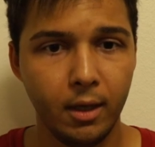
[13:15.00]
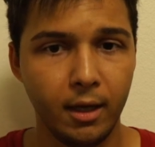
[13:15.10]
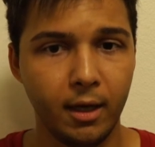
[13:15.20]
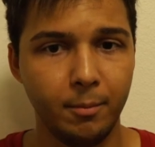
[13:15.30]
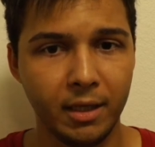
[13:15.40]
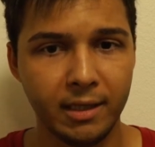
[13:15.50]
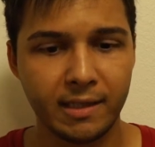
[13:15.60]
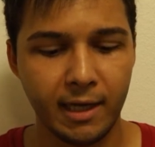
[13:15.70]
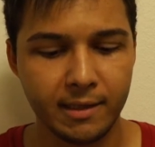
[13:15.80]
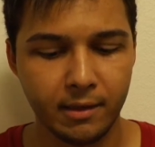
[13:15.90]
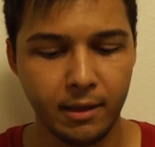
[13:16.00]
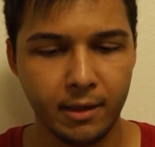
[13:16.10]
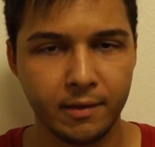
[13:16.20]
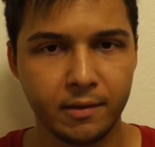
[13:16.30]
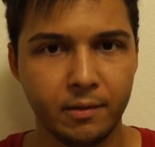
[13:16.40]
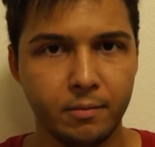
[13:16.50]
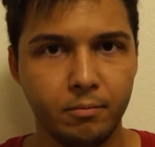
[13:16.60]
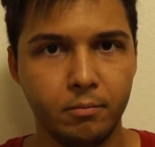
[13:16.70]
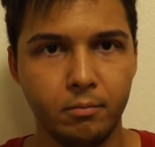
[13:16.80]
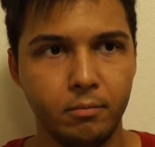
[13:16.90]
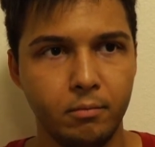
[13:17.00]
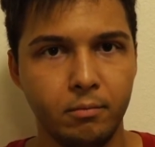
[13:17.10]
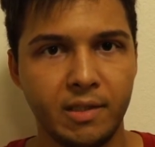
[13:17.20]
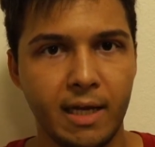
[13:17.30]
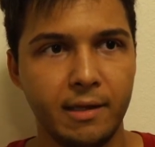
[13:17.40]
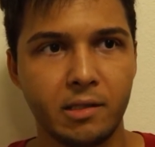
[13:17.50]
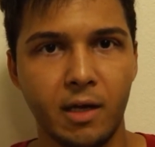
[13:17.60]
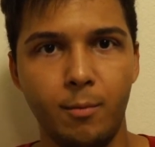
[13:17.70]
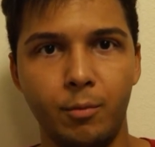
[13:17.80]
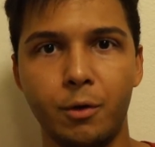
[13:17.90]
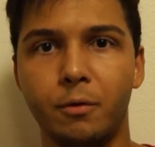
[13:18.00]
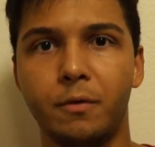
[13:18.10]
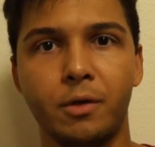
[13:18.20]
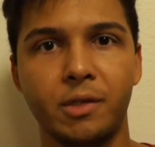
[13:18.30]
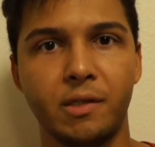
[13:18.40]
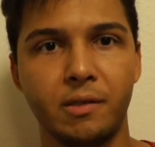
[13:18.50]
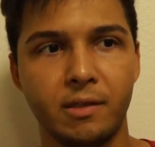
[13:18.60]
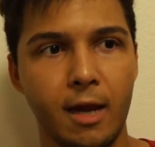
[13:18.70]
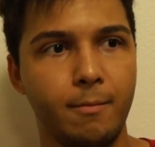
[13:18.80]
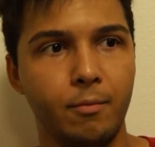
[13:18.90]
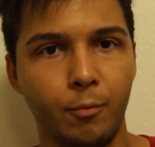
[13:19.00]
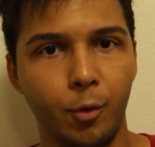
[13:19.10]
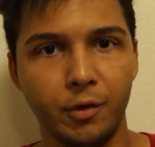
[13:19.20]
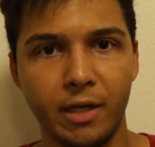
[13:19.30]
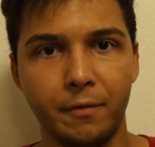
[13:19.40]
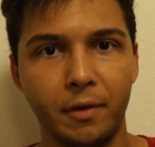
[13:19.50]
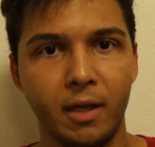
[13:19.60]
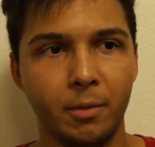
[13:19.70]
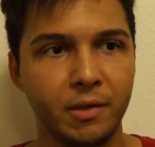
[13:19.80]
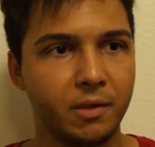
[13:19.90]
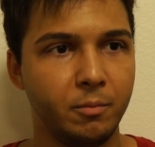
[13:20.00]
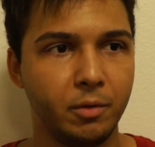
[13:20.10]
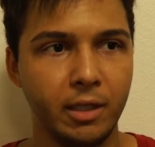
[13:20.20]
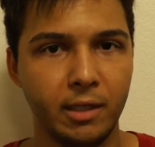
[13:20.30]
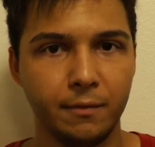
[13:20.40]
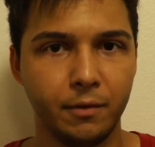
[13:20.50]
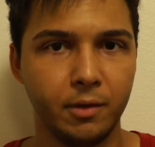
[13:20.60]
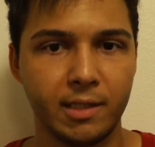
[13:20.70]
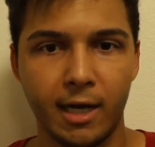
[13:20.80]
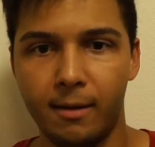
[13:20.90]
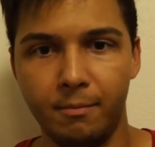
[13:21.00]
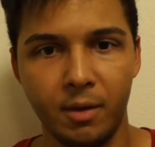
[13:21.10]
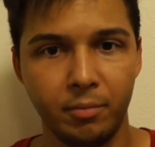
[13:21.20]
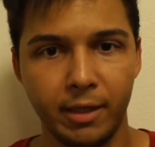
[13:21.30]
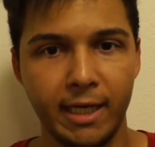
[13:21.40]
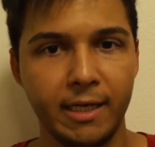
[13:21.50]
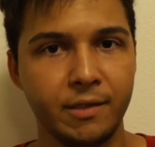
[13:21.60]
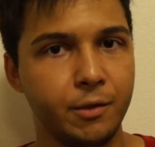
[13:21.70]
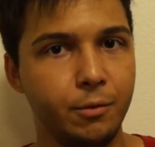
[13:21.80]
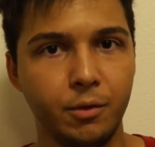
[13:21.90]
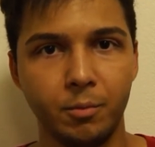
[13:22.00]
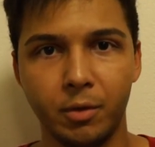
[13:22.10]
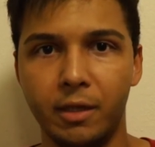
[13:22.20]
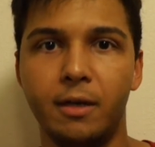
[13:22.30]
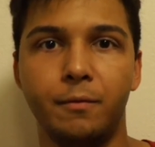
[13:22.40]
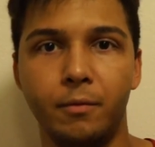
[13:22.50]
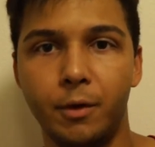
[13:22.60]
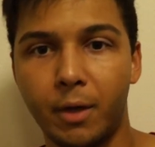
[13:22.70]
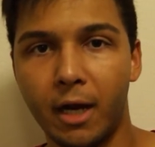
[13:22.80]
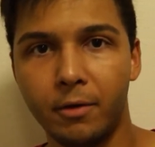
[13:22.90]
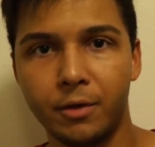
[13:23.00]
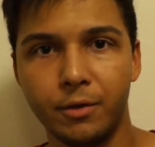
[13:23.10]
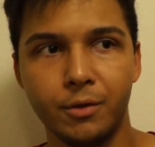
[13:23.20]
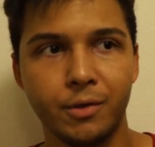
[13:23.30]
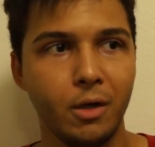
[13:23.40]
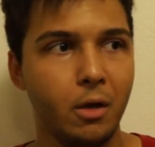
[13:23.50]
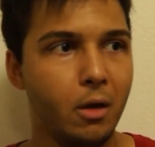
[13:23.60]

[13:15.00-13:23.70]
But in this case, it's set in the same universe, same world and everything, but it's completely different time and place, 2 completely different new characters.